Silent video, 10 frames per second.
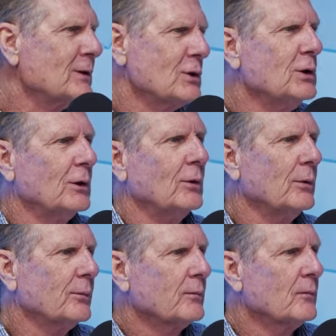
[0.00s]
you do. Add
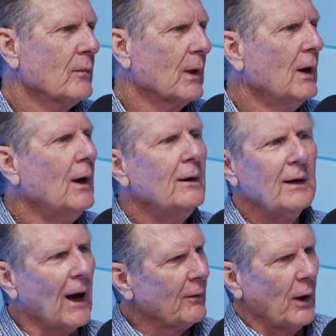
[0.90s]
backs, whatever else. Yeah,
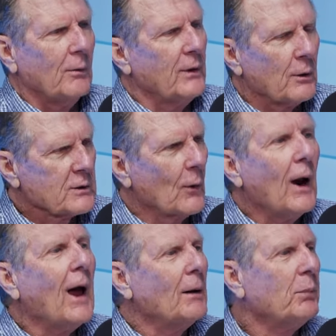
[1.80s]
yeah, those are
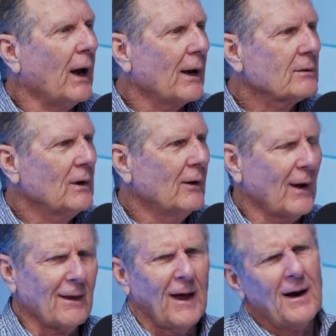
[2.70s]
add backs. Yeah. You know,
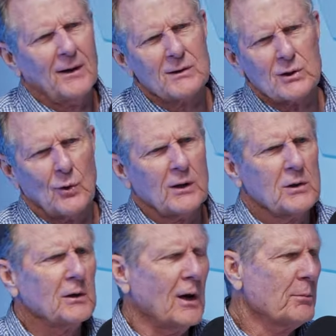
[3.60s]
I had a
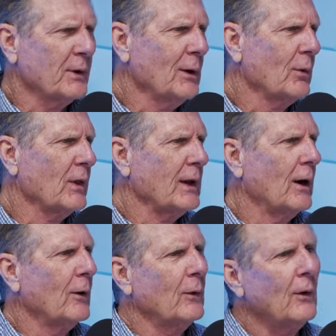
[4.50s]
construction company where the
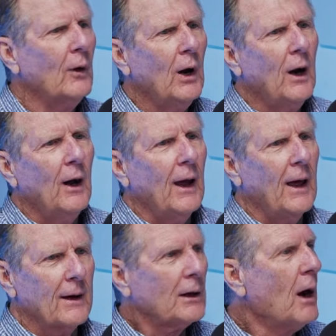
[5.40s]
owner
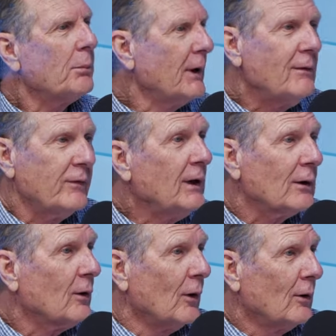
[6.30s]
had a company
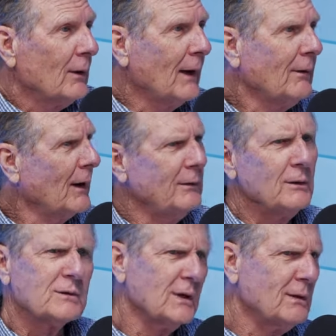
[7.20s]
vehicle. And you
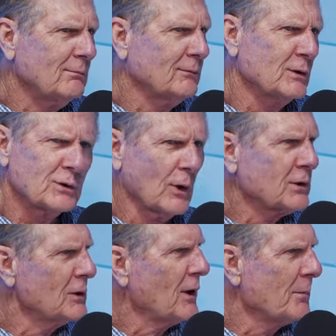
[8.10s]
see
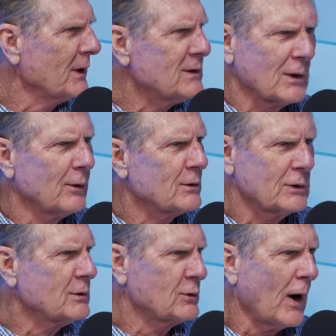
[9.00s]
construction companies, owners
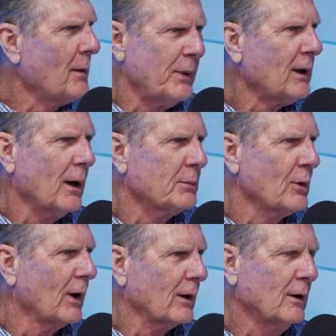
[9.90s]
usually drive a pickup
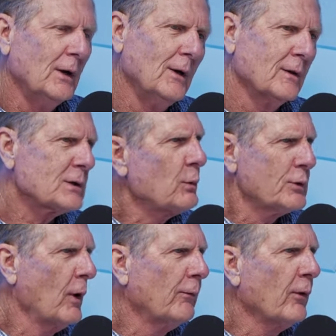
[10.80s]
truck. This one
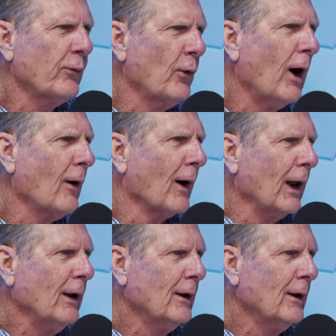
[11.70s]
drove a Ferrari.